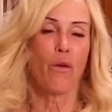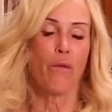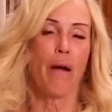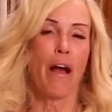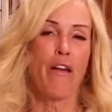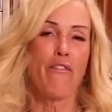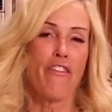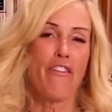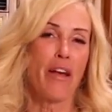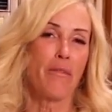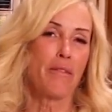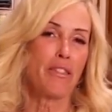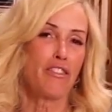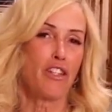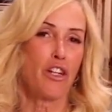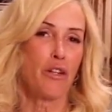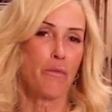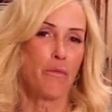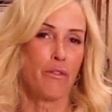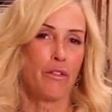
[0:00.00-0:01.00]
When my family
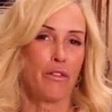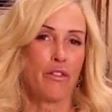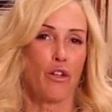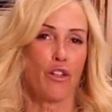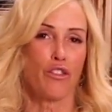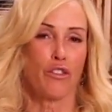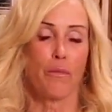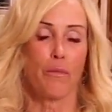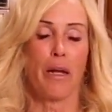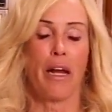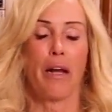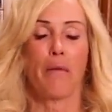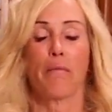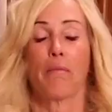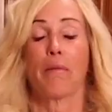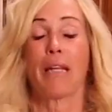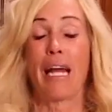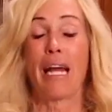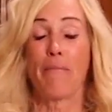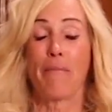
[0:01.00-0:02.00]
started moving towards a
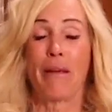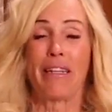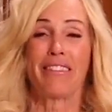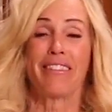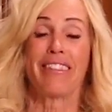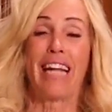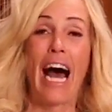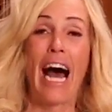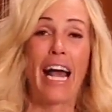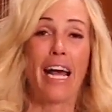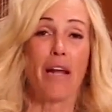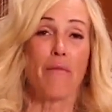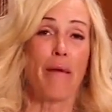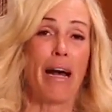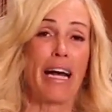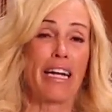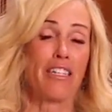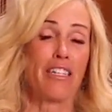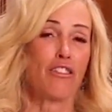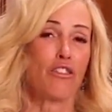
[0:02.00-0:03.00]
plant-based diet
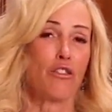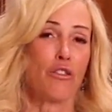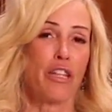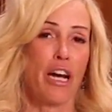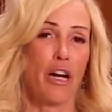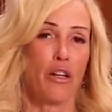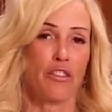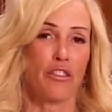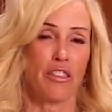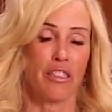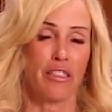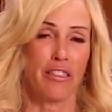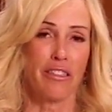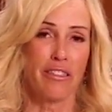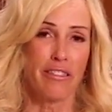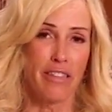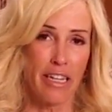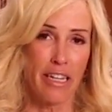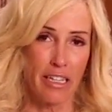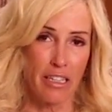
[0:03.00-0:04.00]
back in
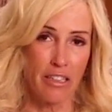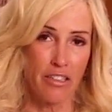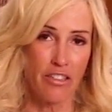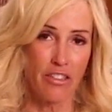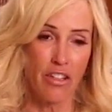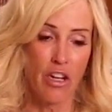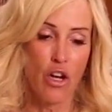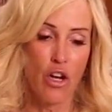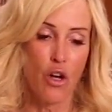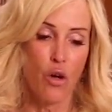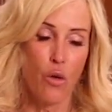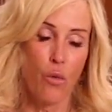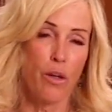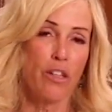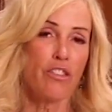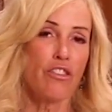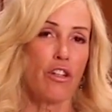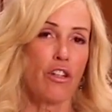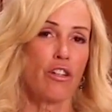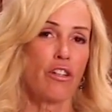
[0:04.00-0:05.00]
2006,
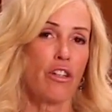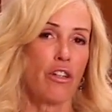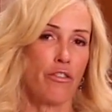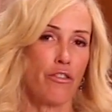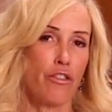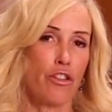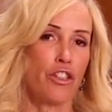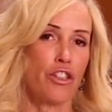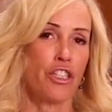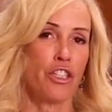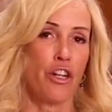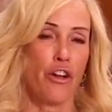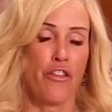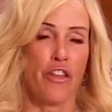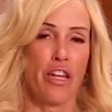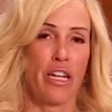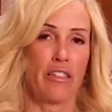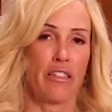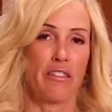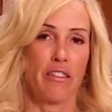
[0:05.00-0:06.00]
we started converting our
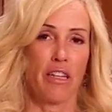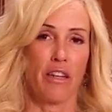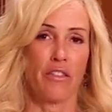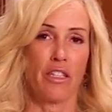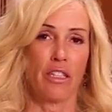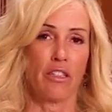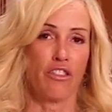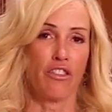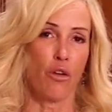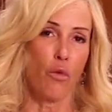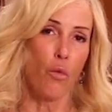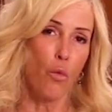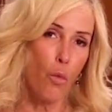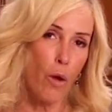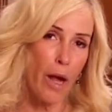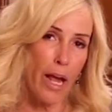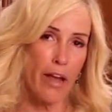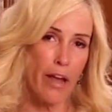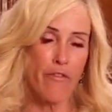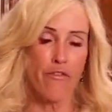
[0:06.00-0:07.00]
Thanksgivings
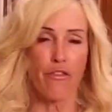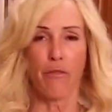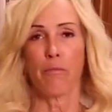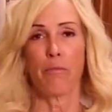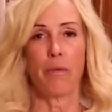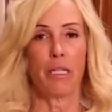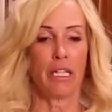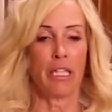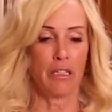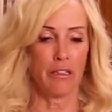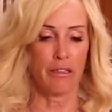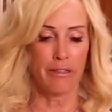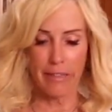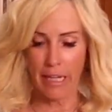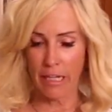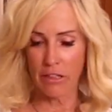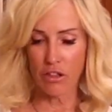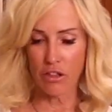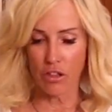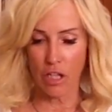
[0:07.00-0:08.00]
away from being
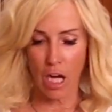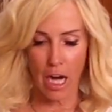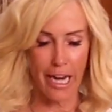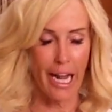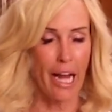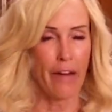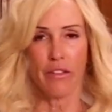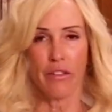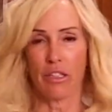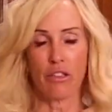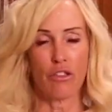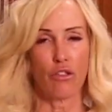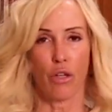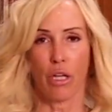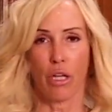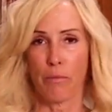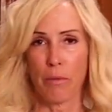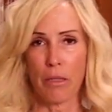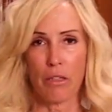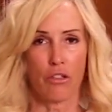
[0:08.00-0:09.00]
centered on having this
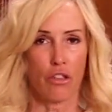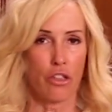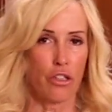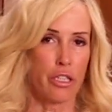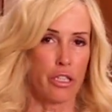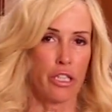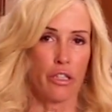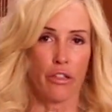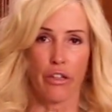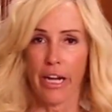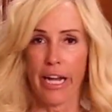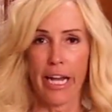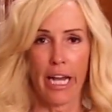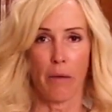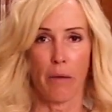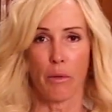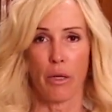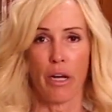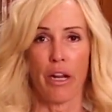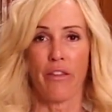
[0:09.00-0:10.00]
great big turkey or a
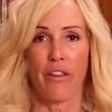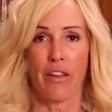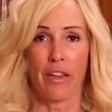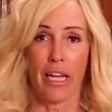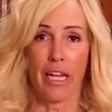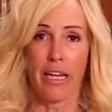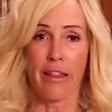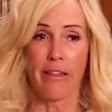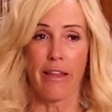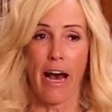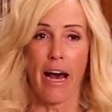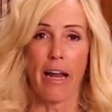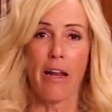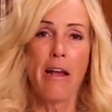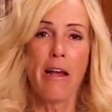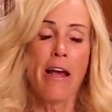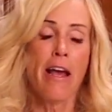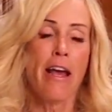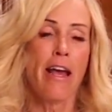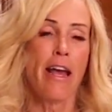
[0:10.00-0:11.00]
ham or anything like that.